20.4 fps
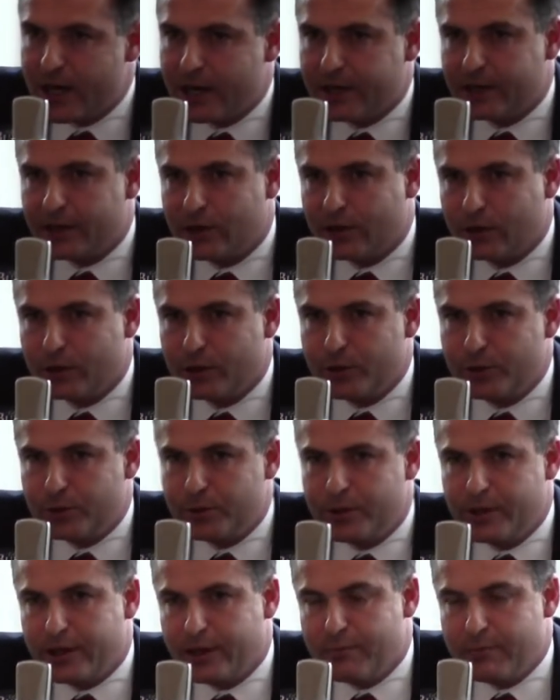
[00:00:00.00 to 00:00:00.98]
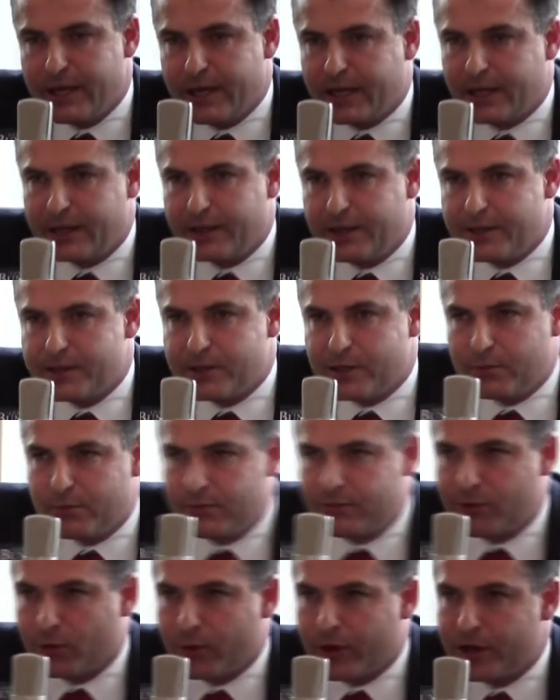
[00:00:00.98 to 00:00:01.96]
not include a
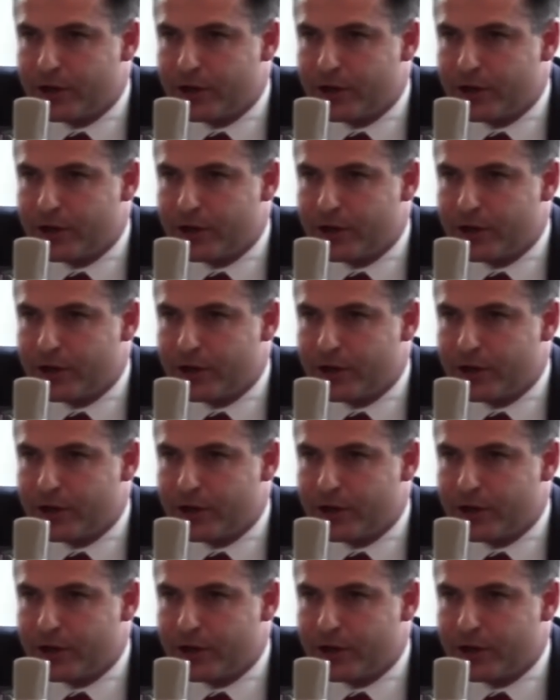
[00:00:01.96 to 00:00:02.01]
mechanism for